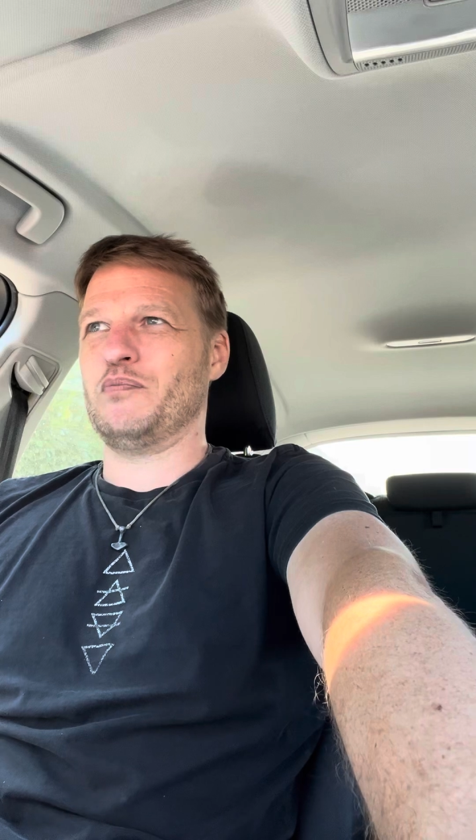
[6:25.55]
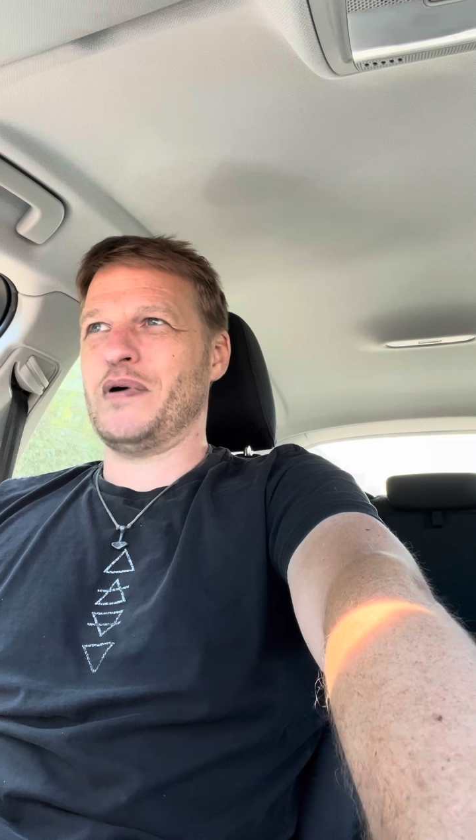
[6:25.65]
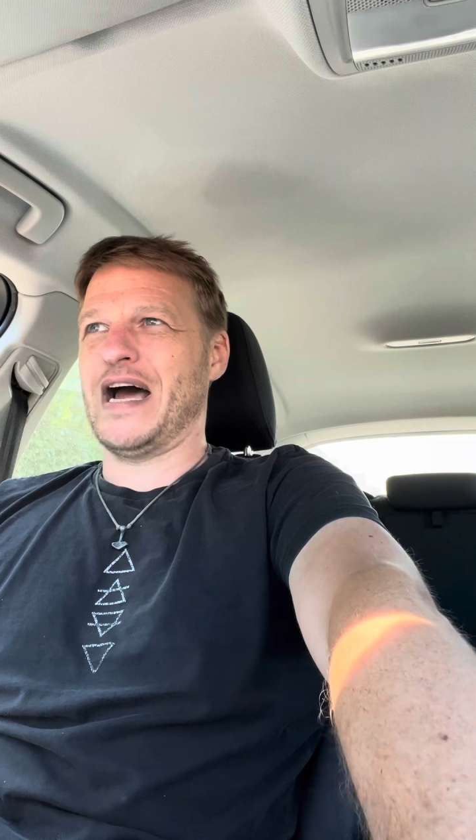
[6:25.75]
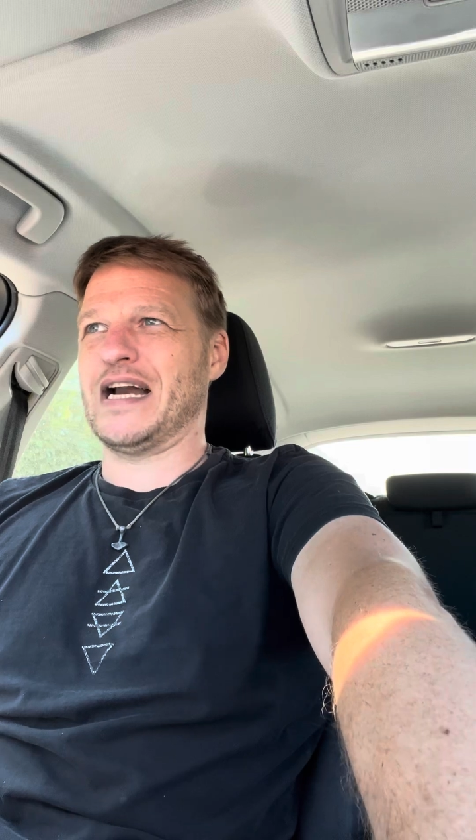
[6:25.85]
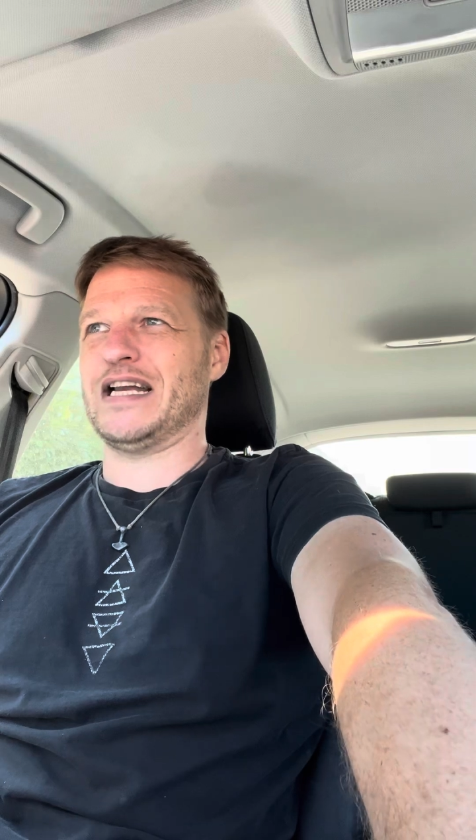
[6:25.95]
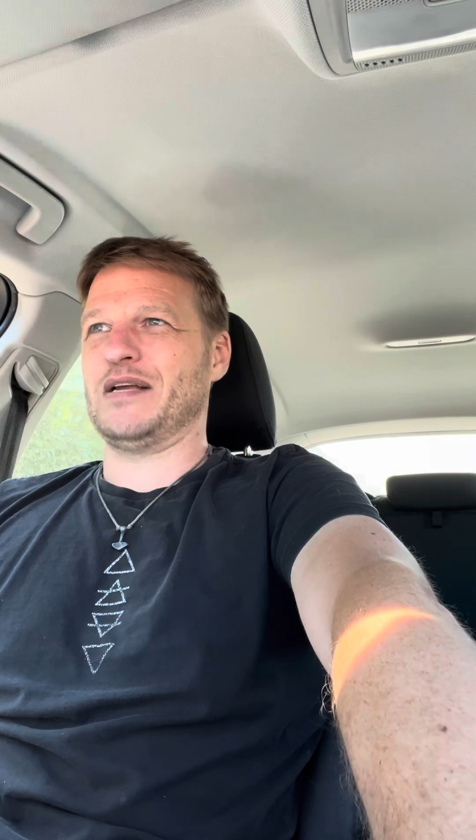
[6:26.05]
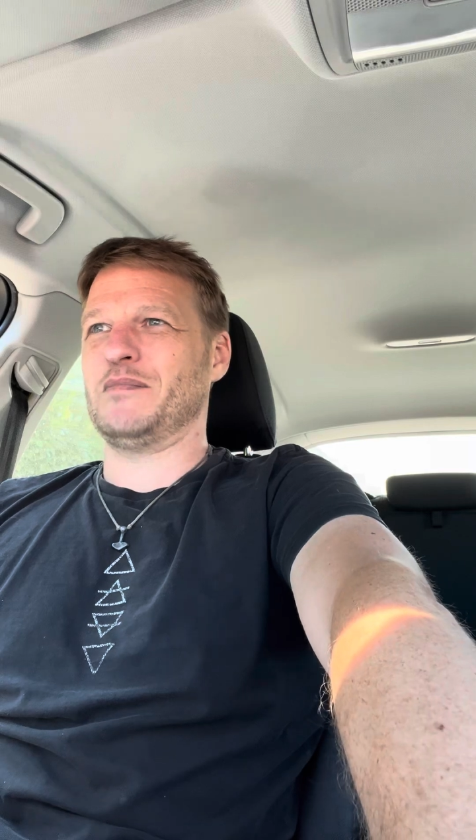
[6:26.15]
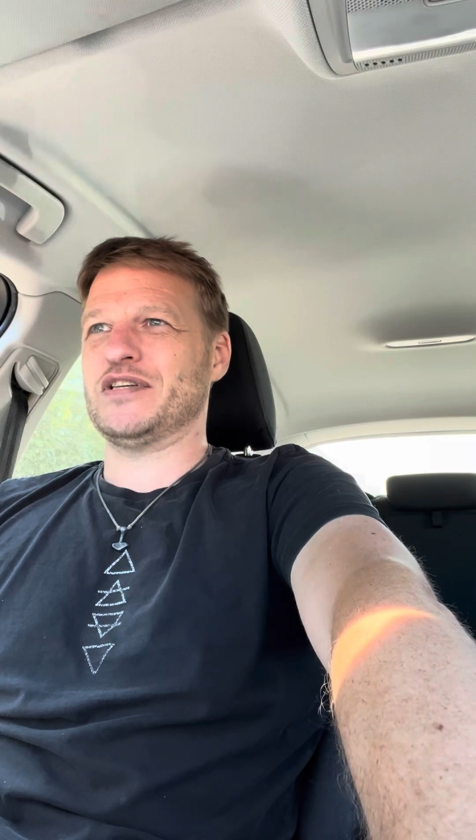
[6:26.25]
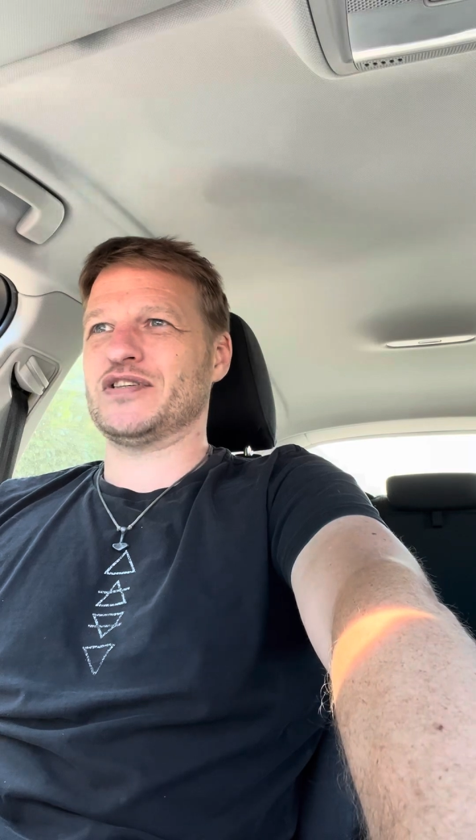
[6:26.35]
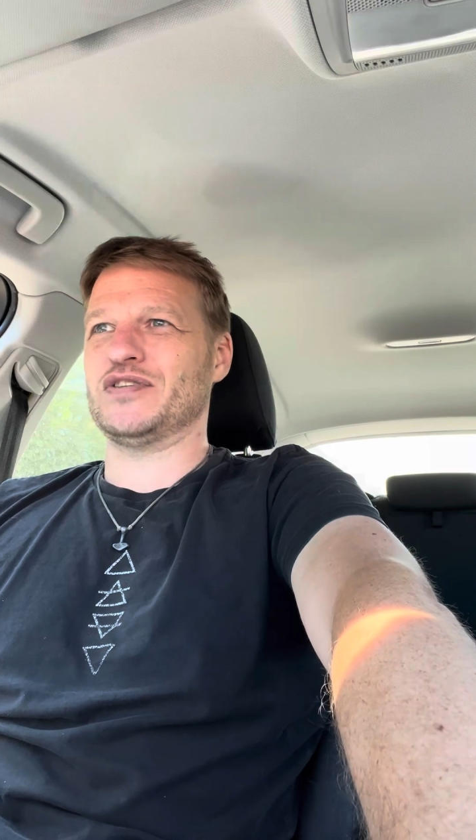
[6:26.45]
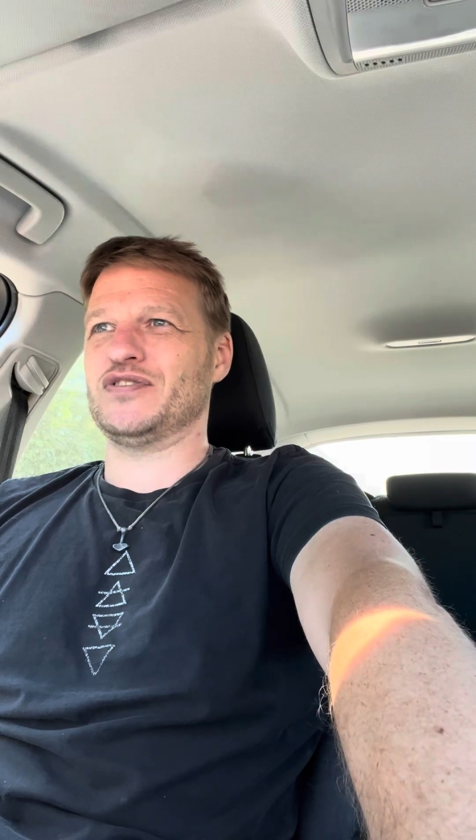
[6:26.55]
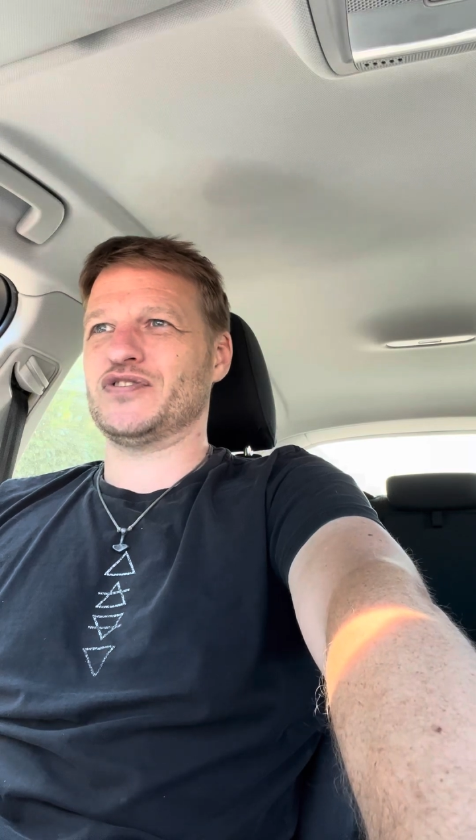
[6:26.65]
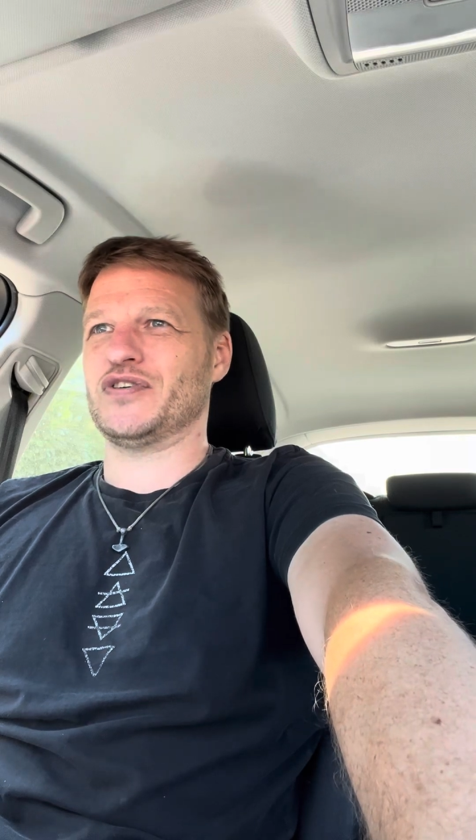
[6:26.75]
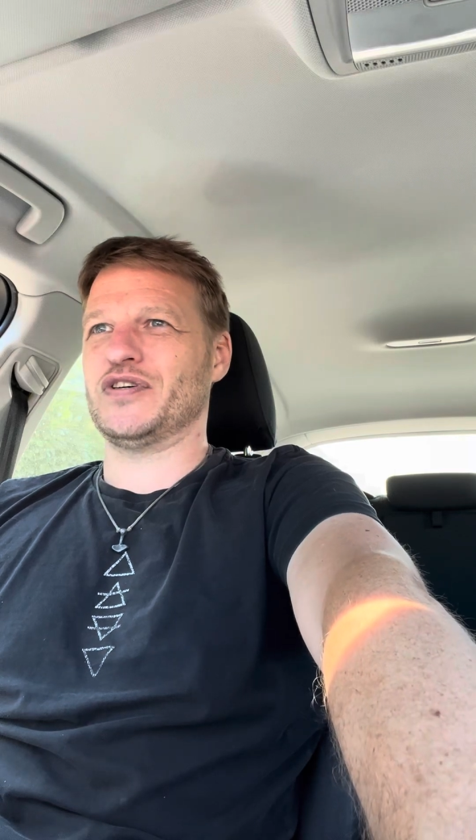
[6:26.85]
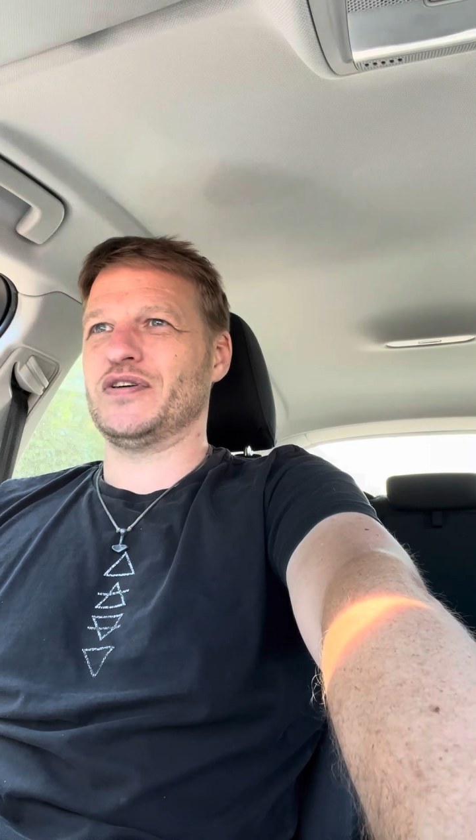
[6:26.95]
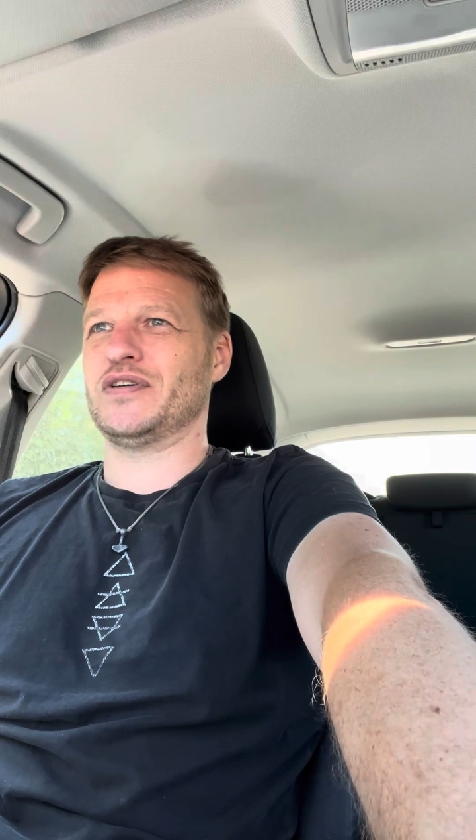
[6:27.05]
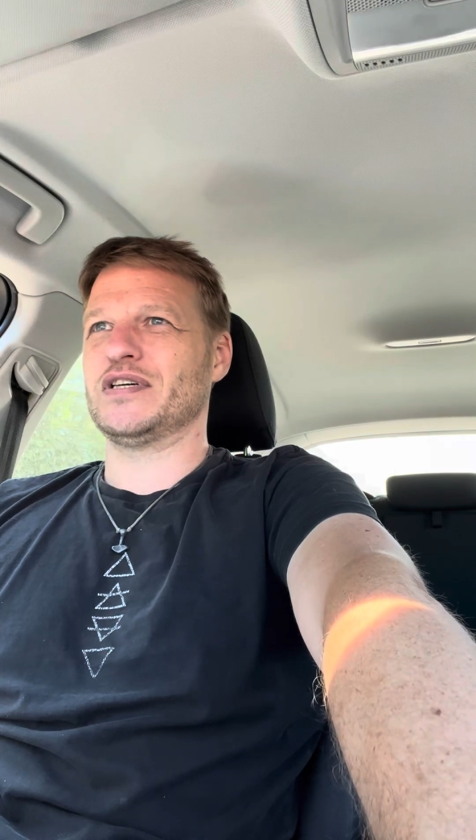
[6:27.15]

badly misconstrued.